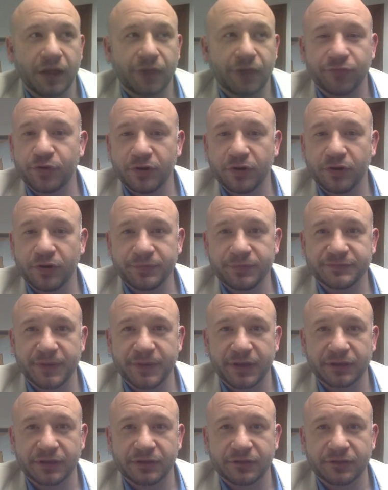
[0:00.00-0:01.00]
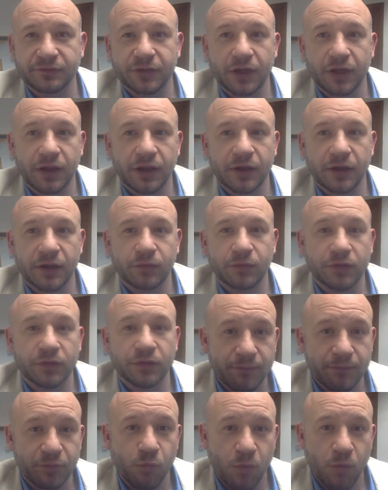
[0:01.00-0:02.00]
from your perspective, it will,
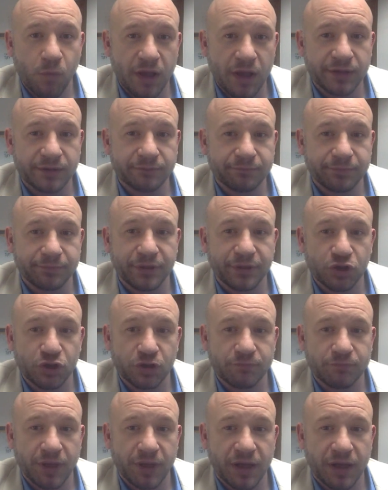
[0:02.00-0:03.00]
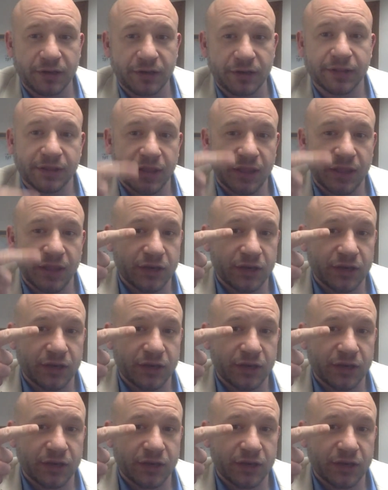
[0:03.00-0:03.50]
number one, be good modeling,